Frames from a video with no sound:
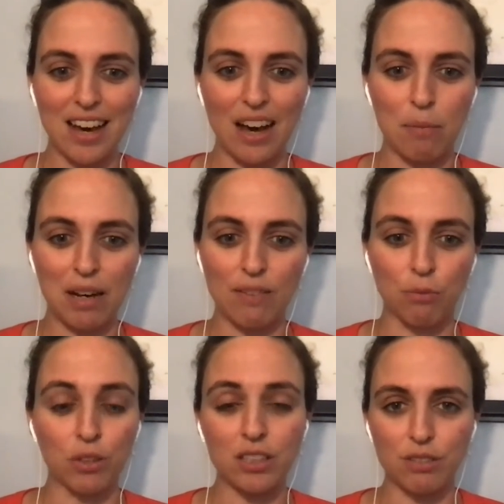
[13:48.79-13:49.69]
and have
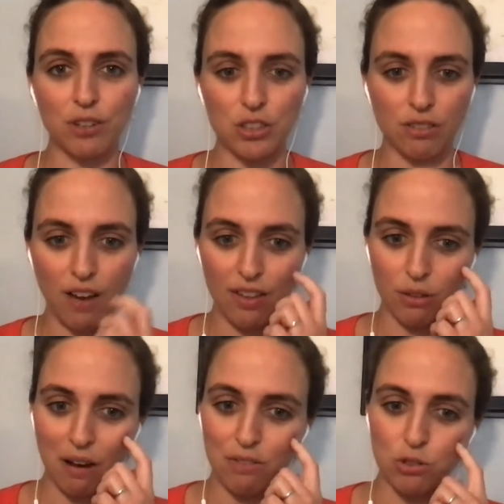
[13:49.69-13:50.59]
really diversified their
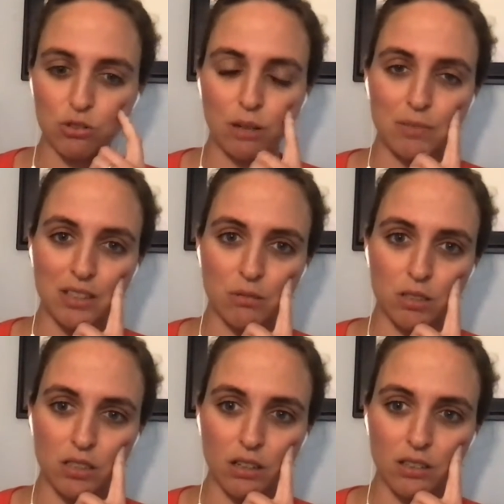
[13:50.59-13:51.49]
revenue streams as a
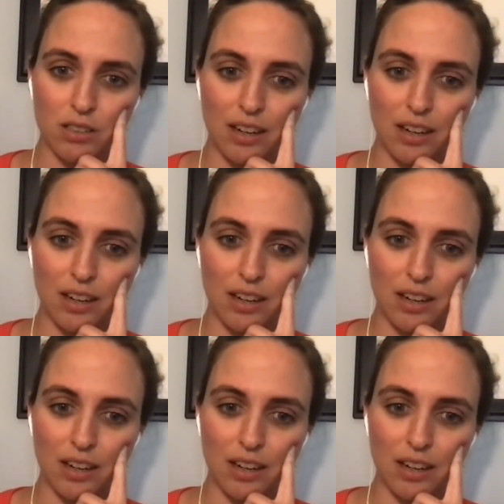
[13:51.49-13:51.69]
result.